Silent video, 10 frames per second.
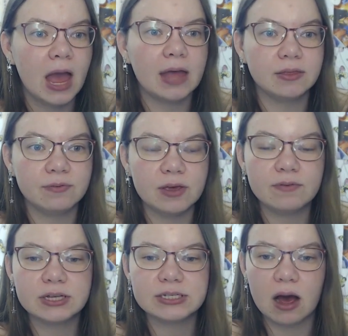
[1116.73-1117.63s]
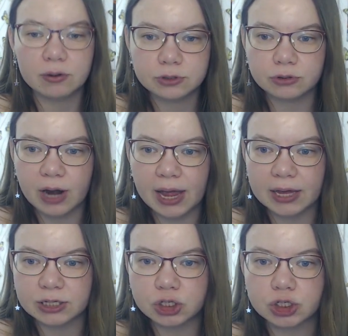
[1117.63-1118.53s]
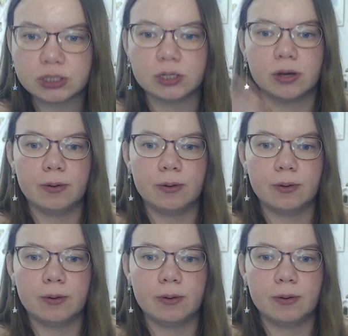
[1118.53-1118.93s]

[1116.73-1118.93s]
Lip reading: And Vivi is outraged